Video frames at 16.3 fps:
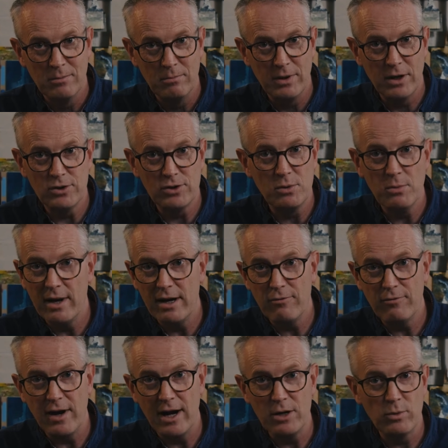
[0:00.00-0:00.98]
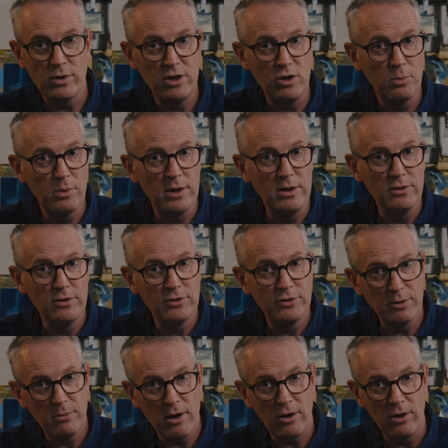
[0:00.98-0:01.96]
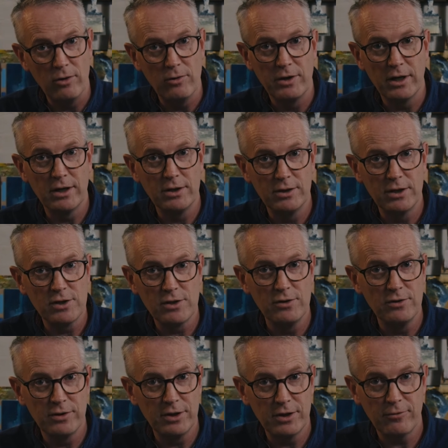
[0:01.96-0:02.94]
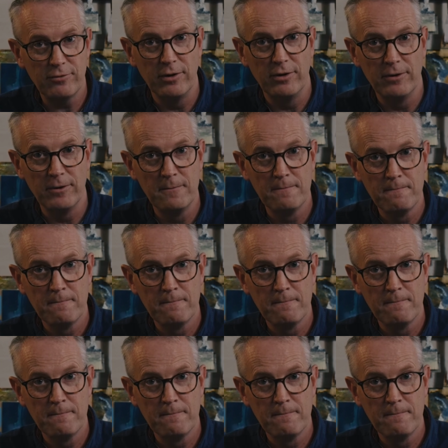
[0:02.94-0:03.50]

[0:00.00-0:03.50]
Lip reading: because you may find when you print tomorrow the conditions are different.